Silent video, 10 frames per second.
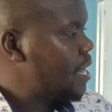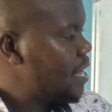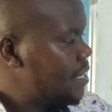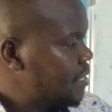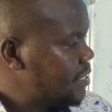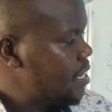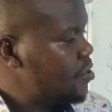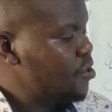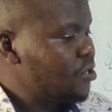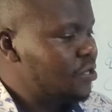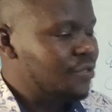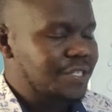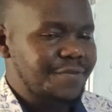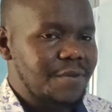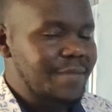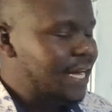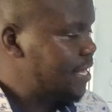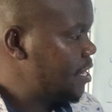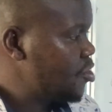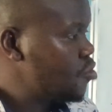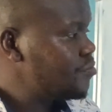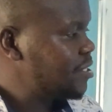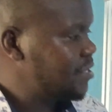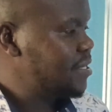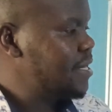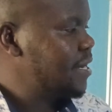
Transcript: Understand all those from their kingdoms,